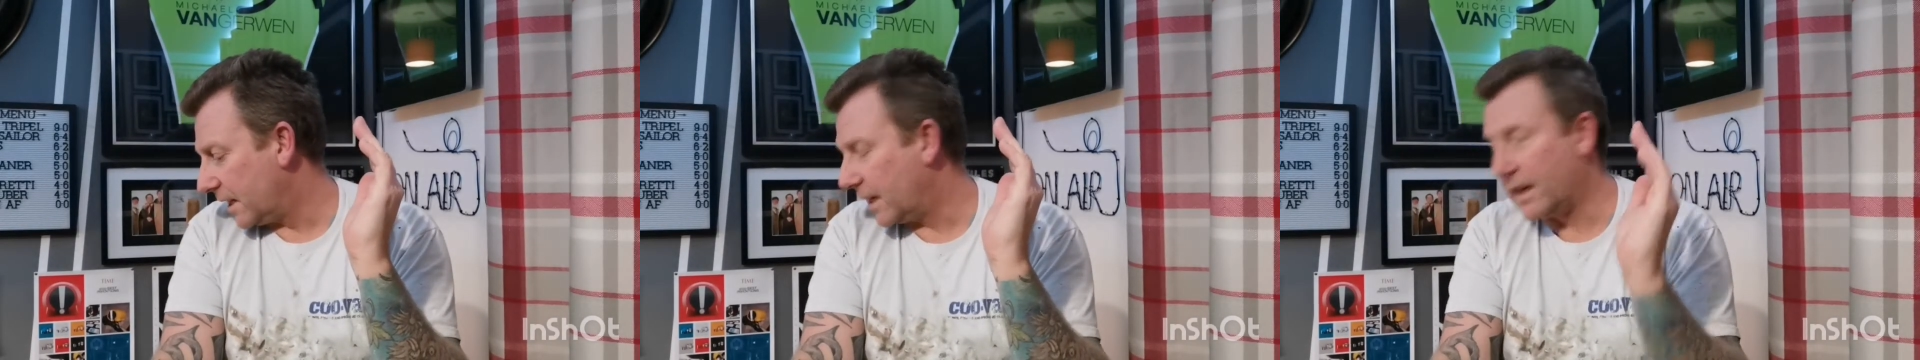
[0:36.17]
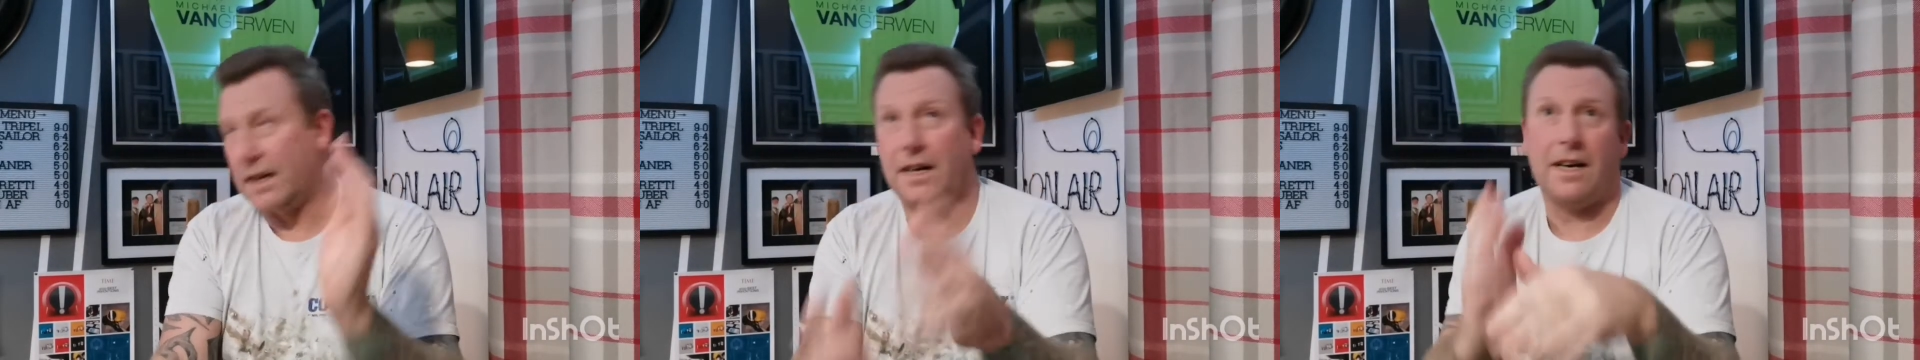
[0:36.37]

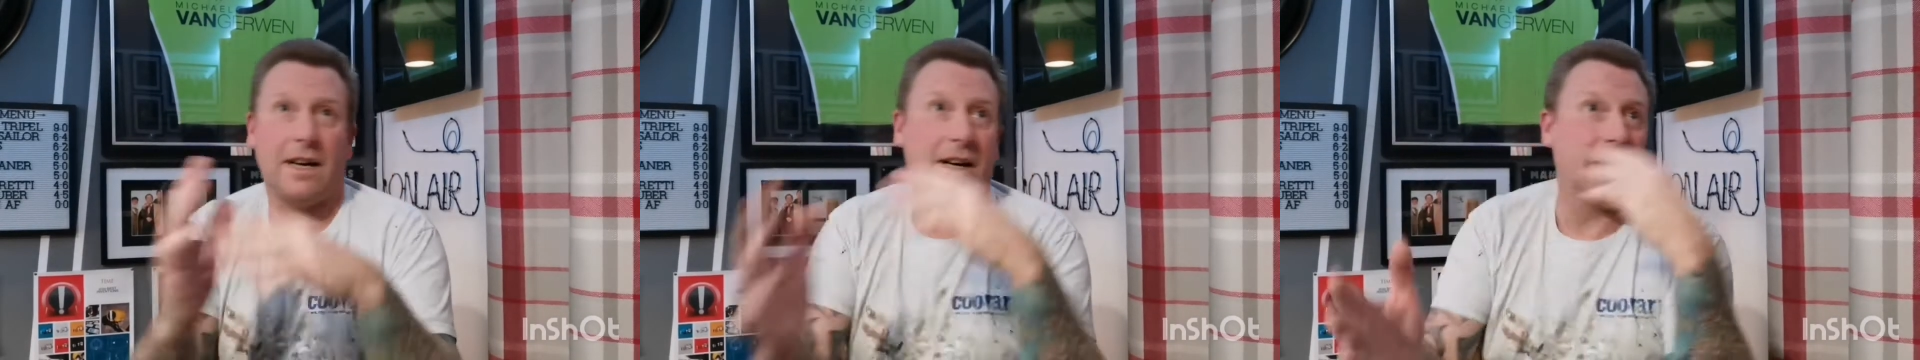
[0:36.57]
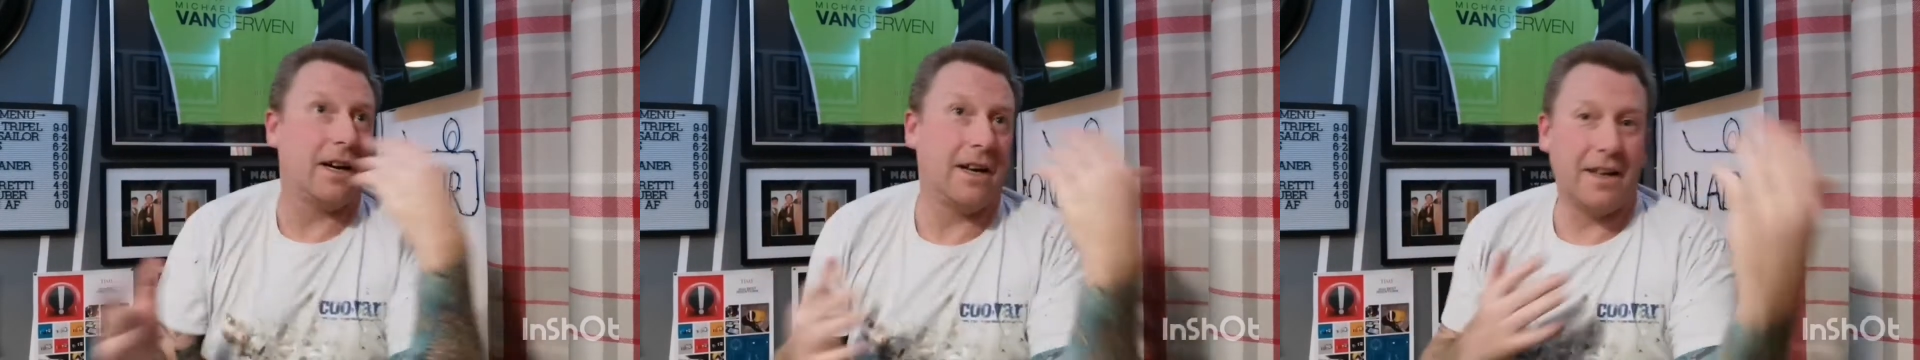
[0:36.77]

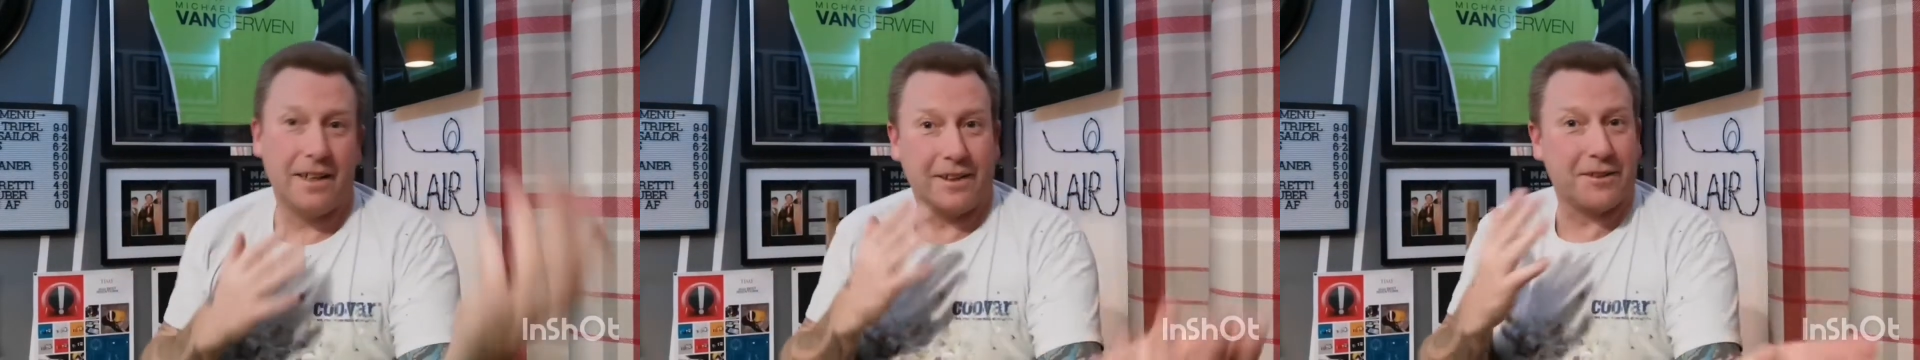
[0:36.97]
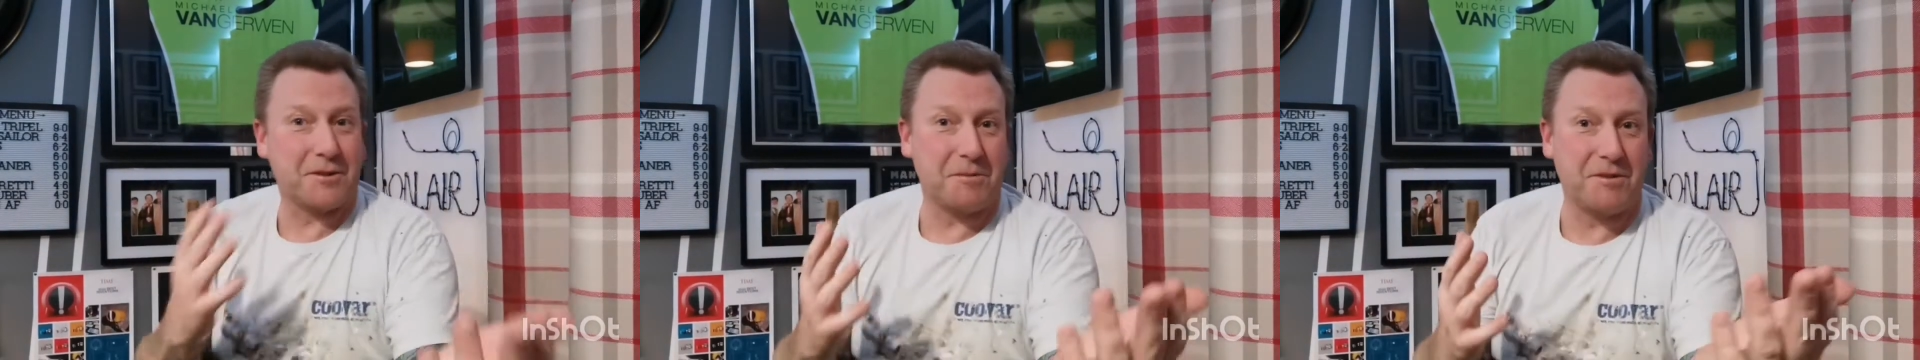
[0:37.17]
uh,
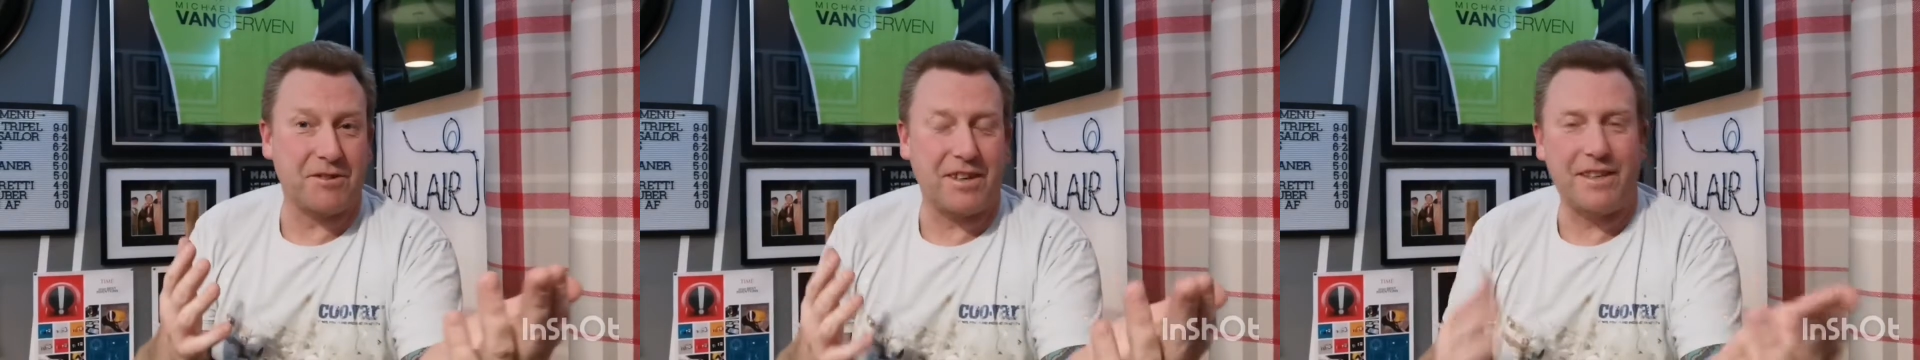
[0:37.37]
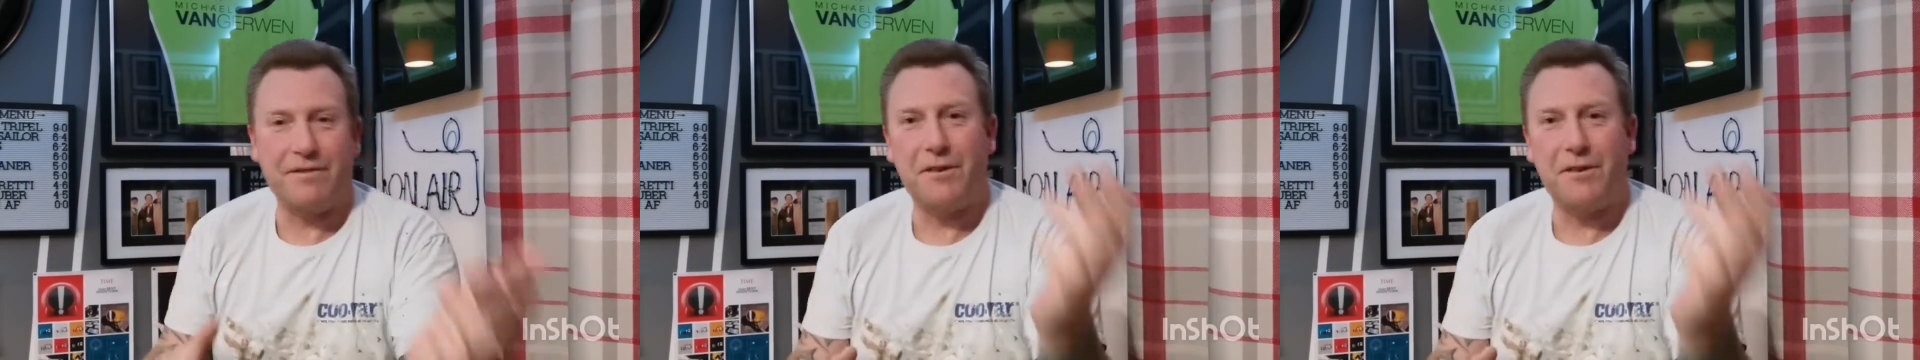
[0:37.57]
lost my trailer